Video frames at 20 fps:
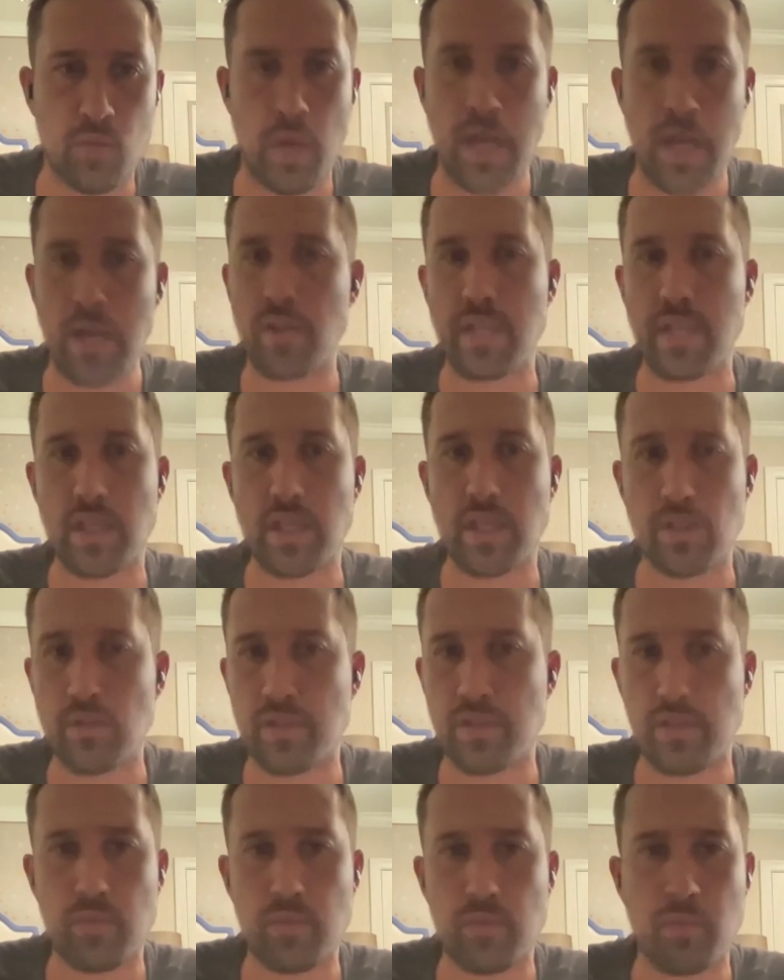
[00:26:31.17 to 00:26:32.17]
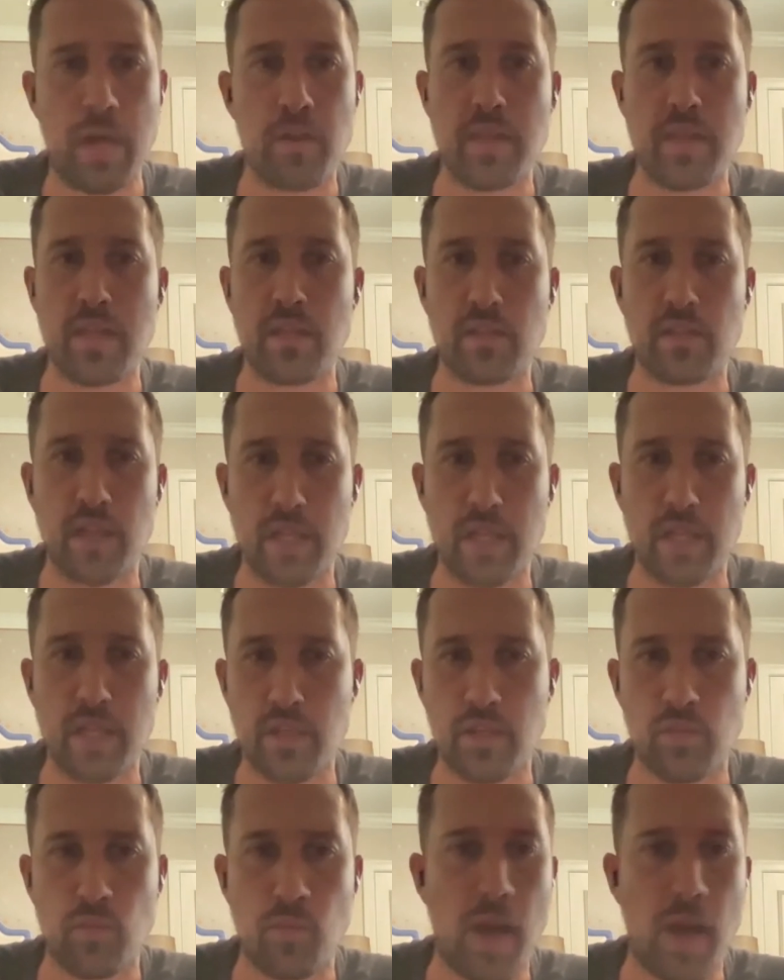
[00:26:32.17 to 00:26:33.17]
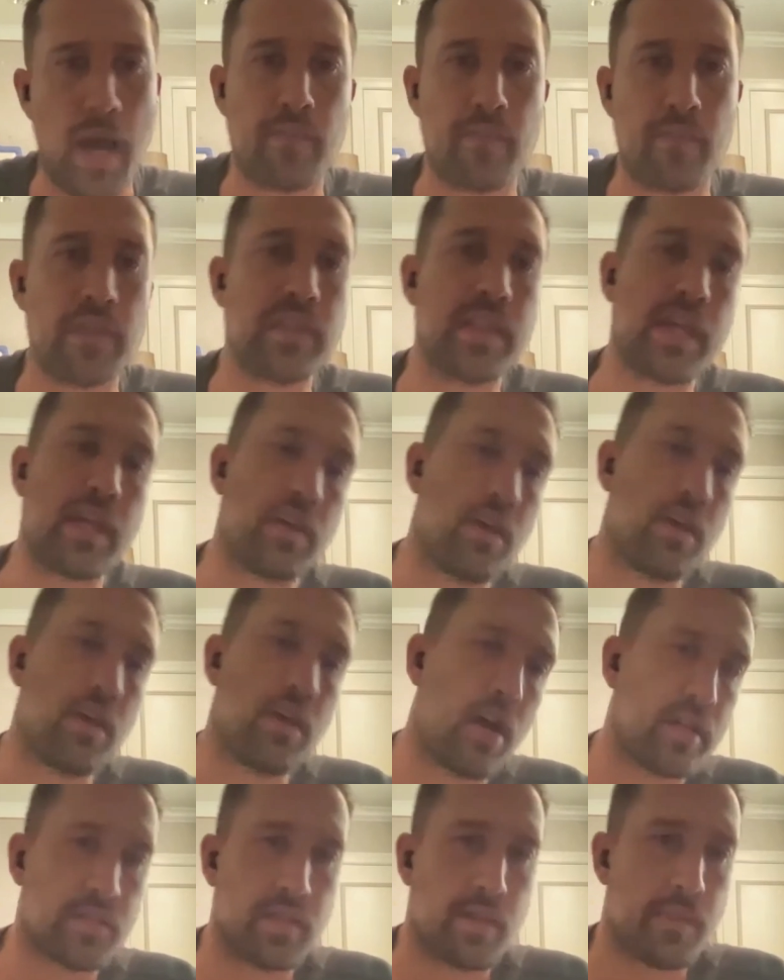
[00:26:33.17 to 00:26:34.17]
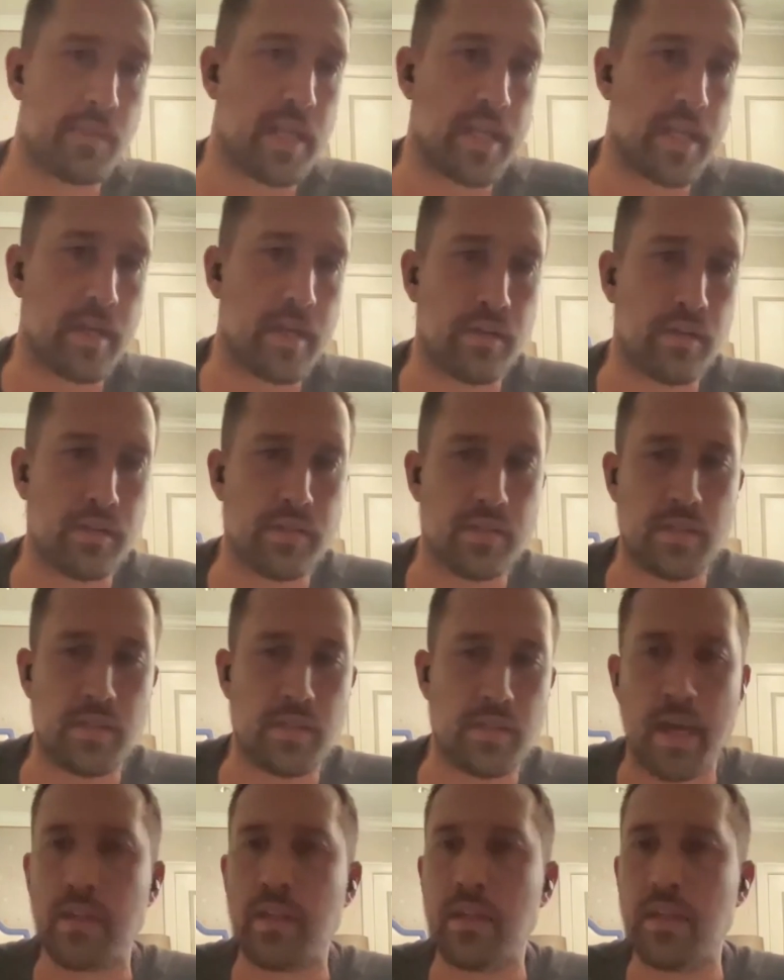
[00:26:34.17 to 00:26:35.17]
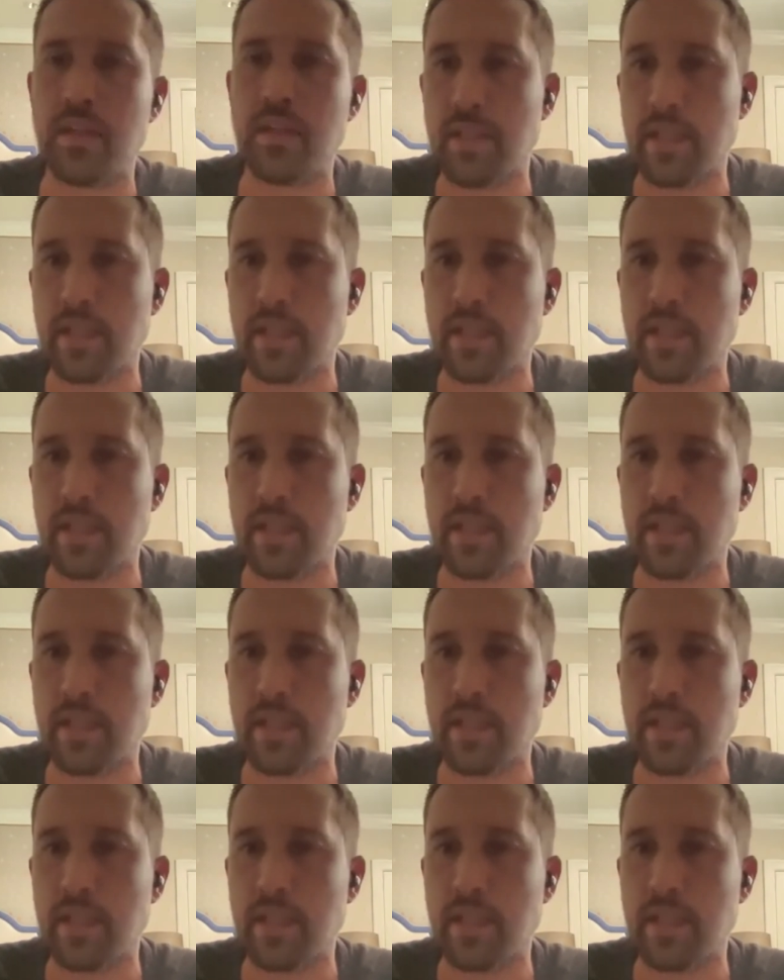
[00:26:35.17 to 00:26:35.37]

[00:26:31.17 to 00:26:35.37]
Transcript: Why do they use you? Why do they like you? Why haven't they gone to somebody else yet?